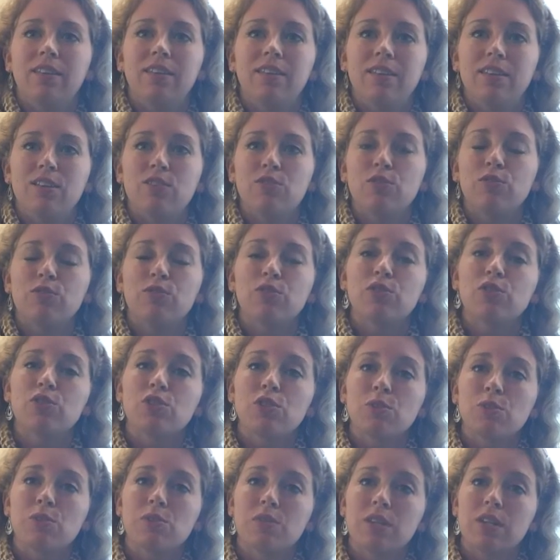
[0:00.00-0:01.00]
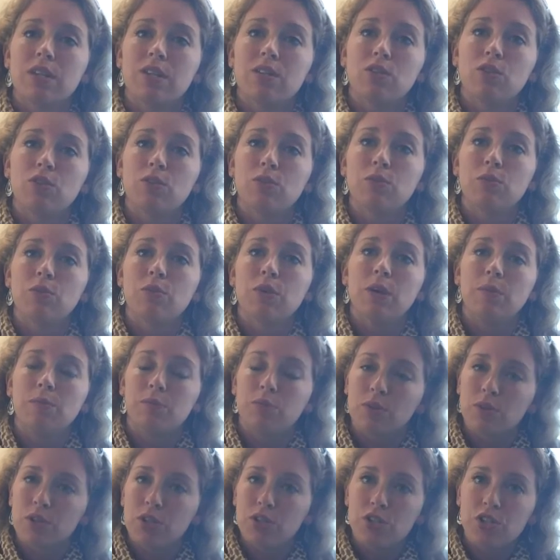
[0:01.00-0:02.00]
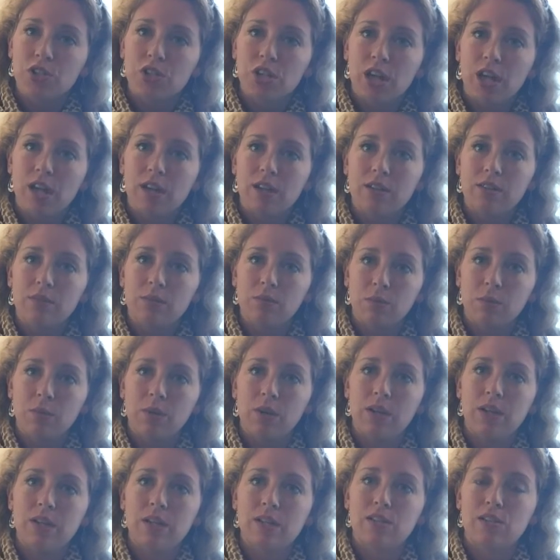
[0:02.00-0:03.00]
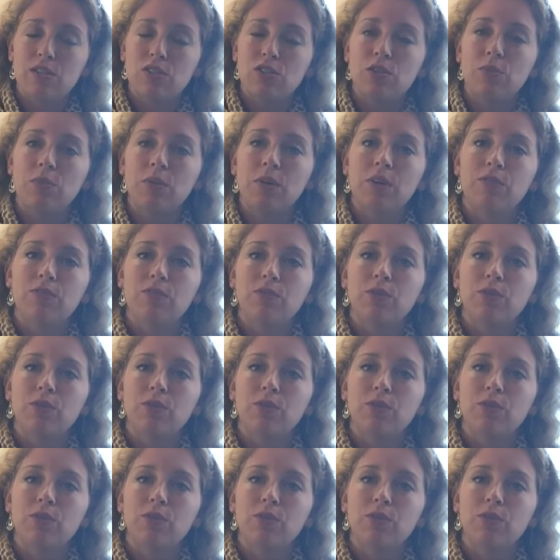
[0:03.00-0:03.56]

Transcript: the universe knows that you appreciate what it's doing